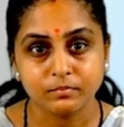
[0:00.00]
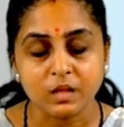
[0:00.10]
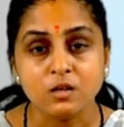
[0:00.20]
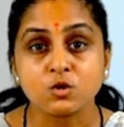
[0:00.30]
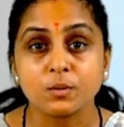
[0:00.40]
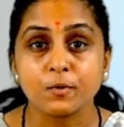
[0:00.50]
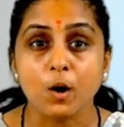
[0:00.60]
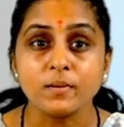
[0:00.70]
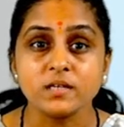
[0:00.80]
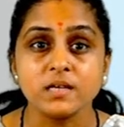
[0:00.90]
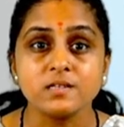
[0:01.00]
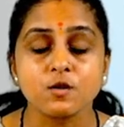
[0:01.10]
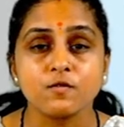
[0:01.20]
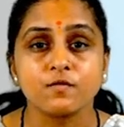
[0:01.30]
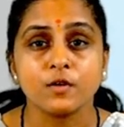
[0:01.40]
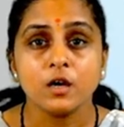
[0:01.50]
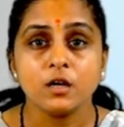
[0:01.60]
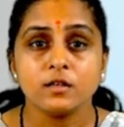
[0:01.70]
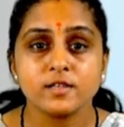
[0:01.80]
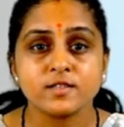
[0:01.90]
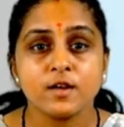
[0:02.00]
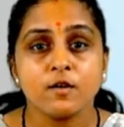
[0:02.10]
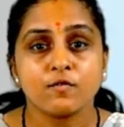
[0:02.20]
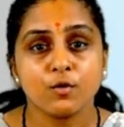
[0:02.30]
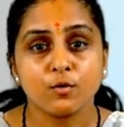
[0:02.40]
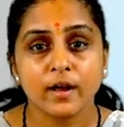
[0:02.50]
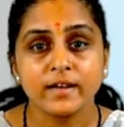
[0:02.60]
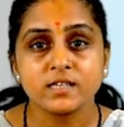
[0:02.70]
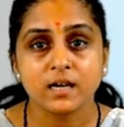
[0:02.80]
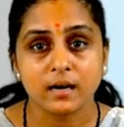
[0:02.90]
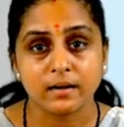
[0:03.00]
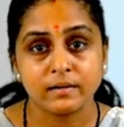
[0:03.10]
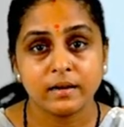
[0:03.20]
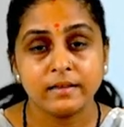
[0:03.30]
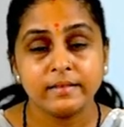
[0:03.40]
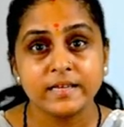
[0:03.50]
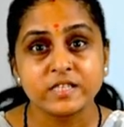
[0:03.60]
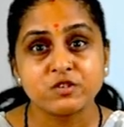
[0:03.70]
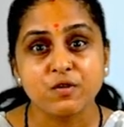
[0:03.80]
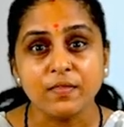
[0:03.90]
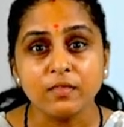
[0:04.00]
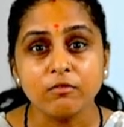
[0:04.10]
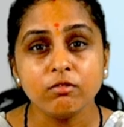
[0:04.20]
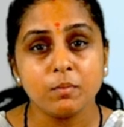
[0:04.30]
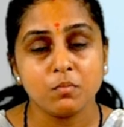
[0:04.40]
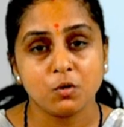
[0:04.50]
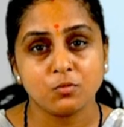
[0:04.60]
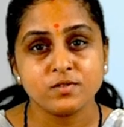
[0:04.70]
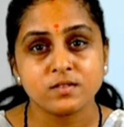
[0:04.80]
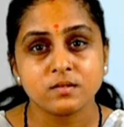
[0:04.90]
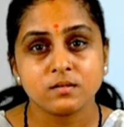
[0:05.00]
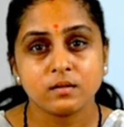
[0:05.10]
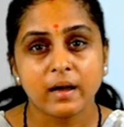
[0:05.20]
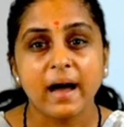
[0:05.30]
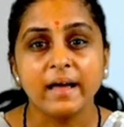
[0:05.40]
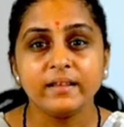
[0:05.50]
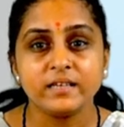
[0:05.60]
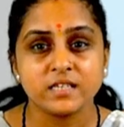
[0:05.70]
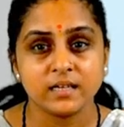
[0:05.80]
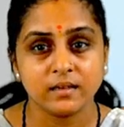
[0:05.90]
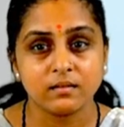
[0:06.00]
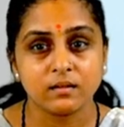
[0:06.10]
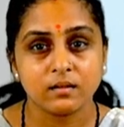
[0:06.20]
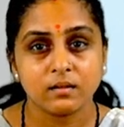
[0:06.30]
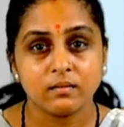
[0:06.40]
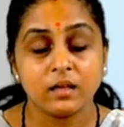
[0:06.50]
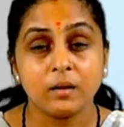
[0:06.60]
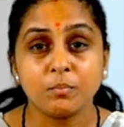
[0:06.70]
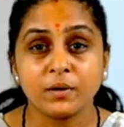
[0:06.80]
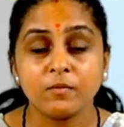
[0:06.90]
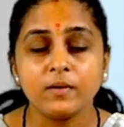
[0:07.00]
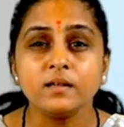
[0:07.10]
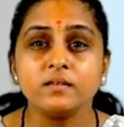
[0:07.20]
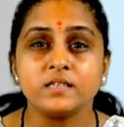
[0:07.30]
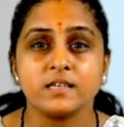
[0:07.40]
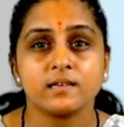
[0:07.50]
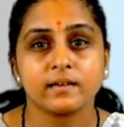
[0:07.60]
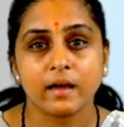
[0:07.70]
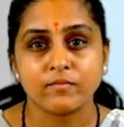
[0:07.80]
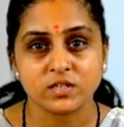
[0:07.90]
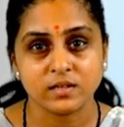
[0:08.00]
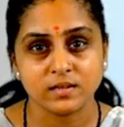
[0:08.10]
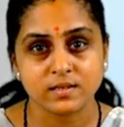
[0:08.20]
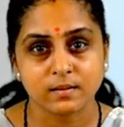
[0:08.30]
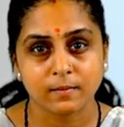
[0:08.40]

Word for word: So the properties of this fluoride are they strengthen the bones and the teeth, they prevent the dental cavities.